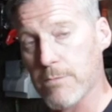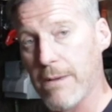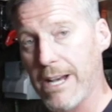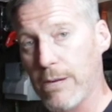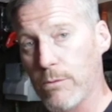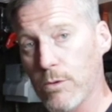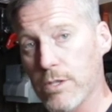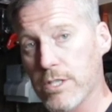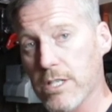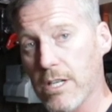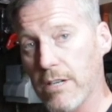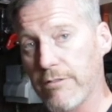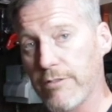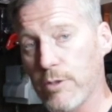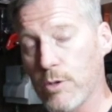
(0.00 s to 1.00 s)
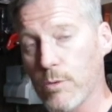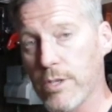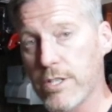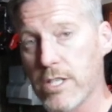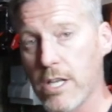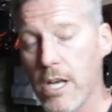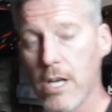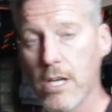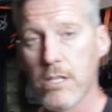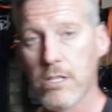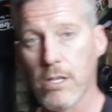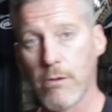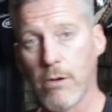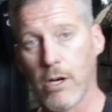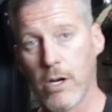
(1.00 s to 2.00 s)
backwards and forwards.
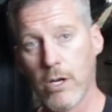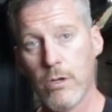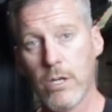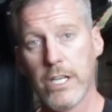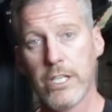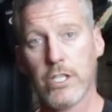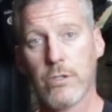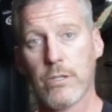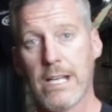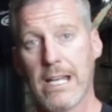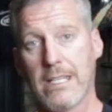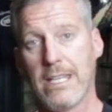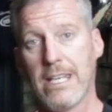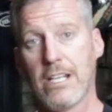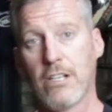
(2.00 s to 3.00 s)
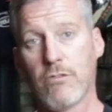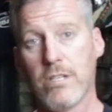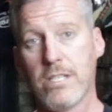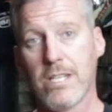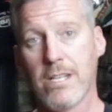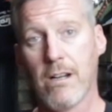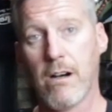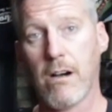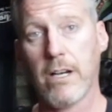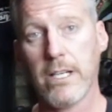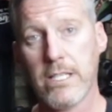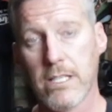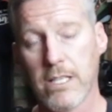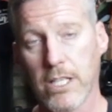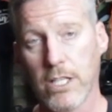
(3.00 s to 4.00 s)
So not only do you get the increase in
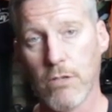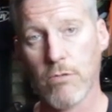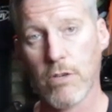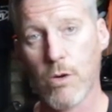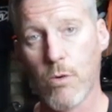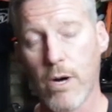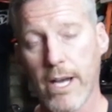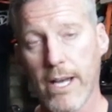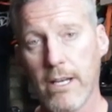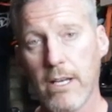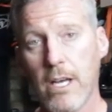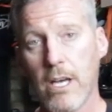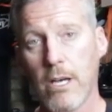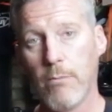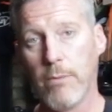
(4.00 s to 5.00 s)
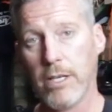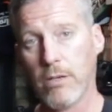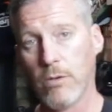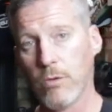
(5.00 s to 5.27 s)
height that you require, but you can